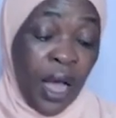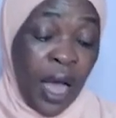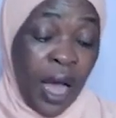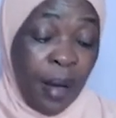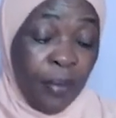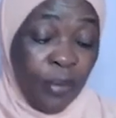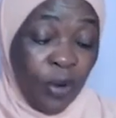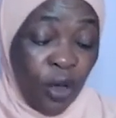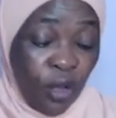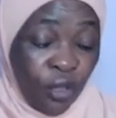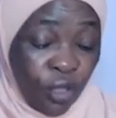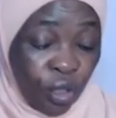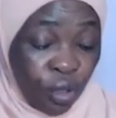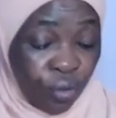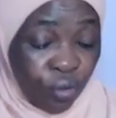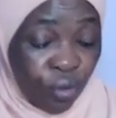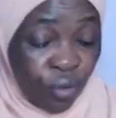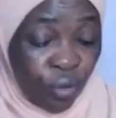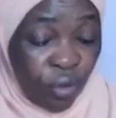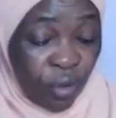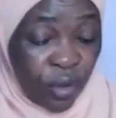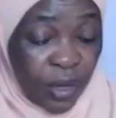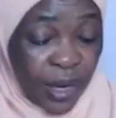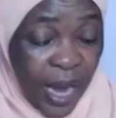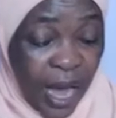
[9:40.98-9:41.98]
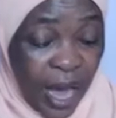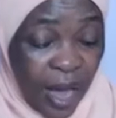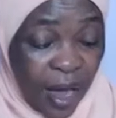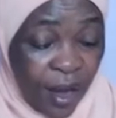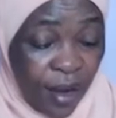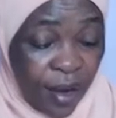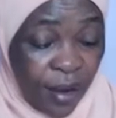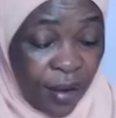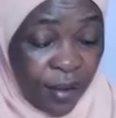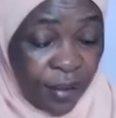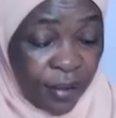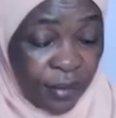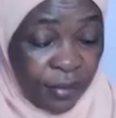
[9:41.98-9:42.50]
I'm going to
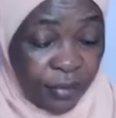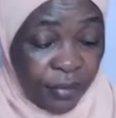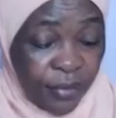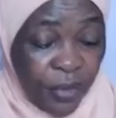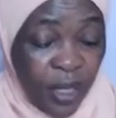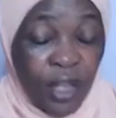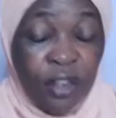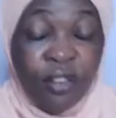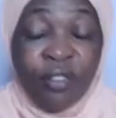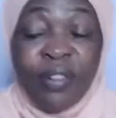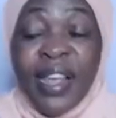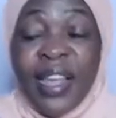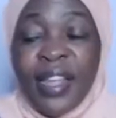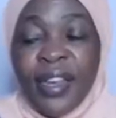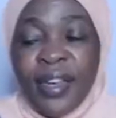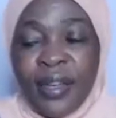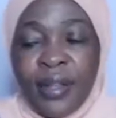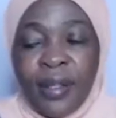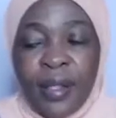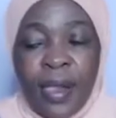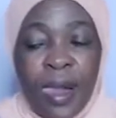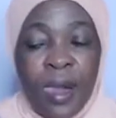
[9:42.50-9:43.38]
now read